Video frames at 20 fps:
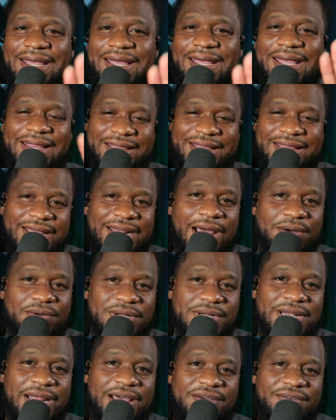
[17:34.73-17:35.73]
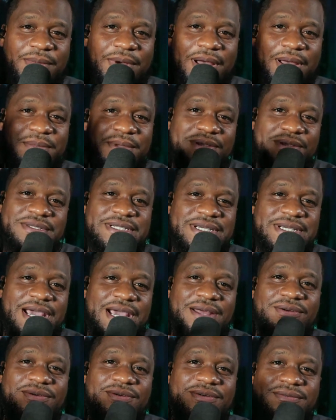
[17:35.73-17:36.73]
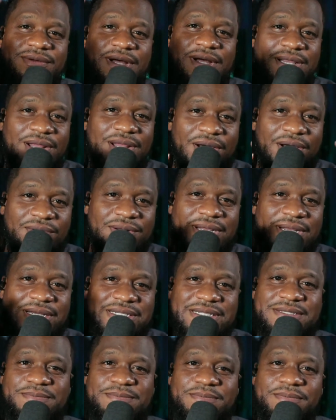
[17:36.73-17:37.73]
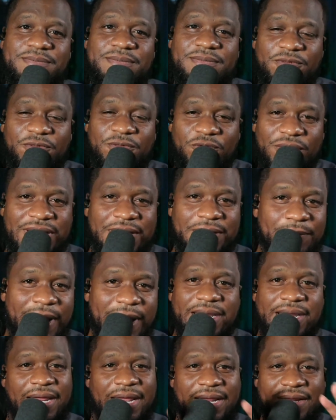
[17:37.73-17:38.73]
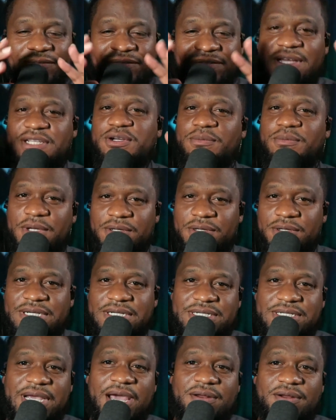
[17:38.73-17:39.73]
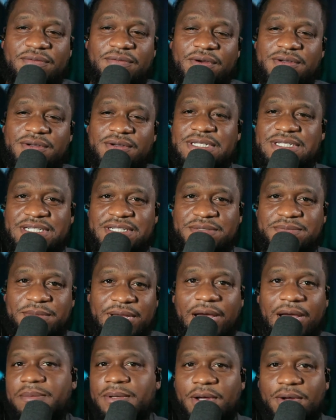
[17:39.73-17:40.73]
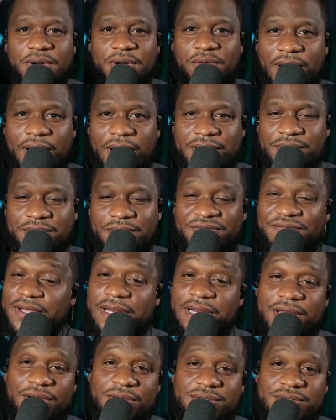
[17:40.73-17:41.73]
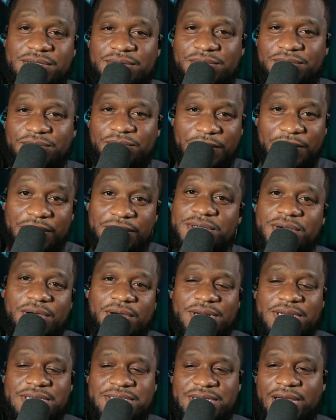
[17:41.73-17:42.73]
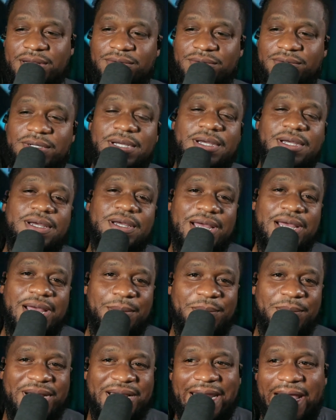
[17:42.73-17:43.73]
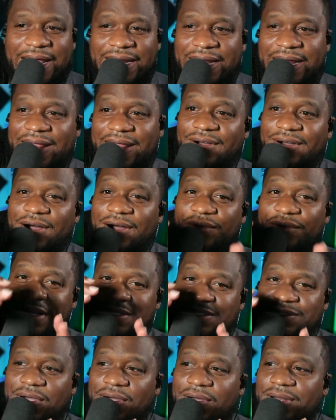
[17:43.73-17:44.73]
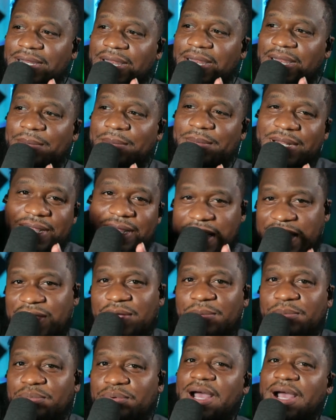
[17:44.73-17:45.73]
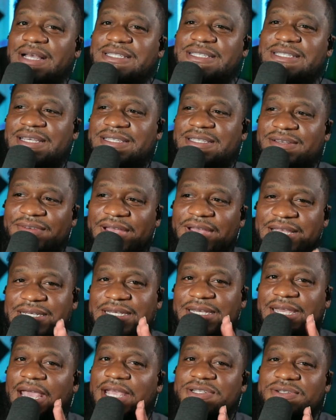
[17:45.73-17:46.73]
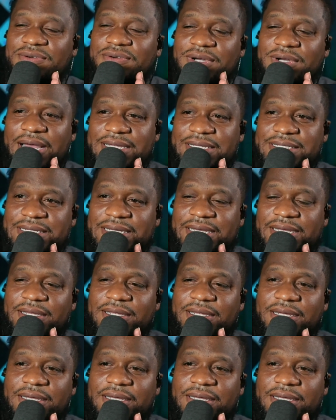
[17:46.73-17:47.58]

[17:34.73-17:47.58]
And then I would have left my music channel alone and just really made it an official music channel versus just me uploading random videos or music on the channel. But now that I've already started, I'm in a year process of educational content.